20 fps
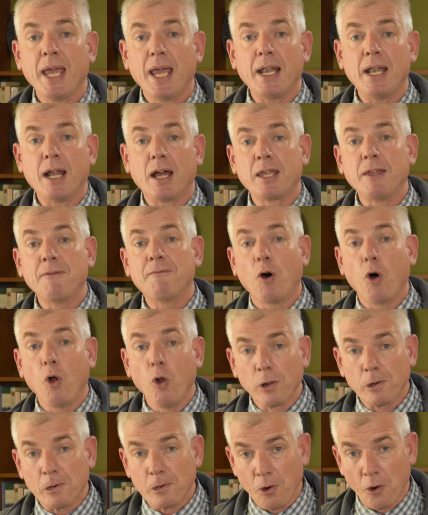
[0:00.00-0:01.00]
and I give
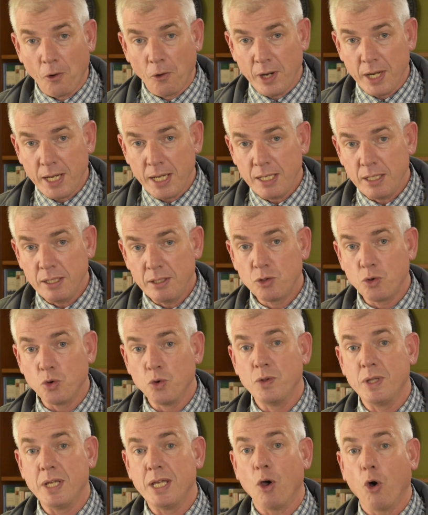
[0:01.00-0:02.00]
all glory
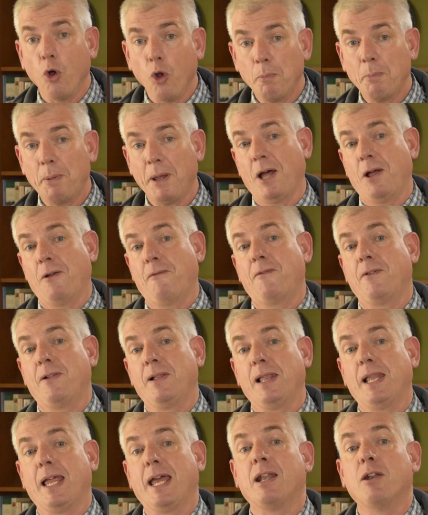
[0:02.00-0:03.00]
to the
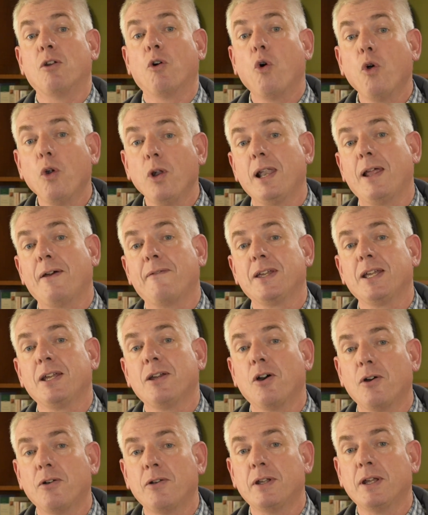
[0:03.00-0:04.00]
all-powerful and all-loving
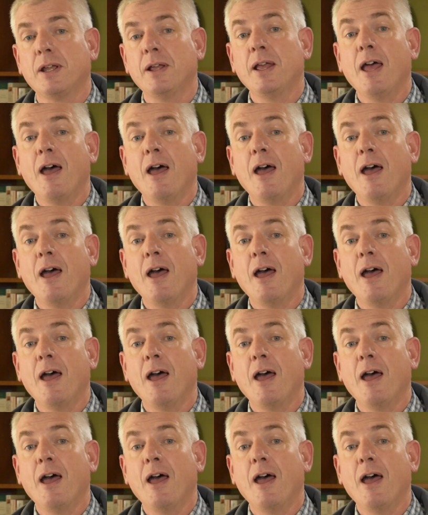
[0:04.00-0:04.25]
God,